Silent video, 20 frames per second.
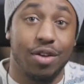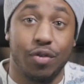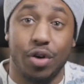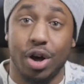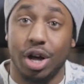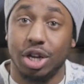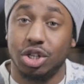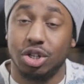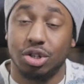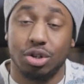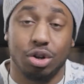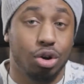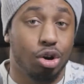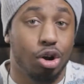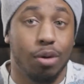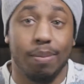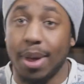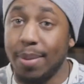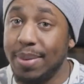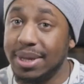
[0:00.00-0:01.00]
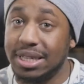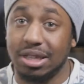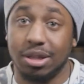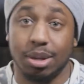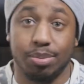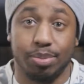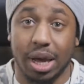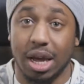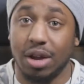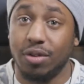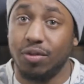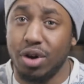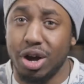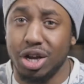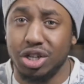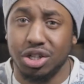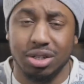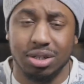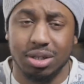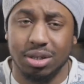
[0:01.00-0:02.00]
version or not. Maybe it's in the paid
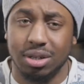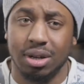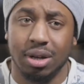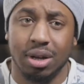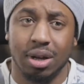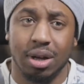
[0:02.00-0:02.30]
version.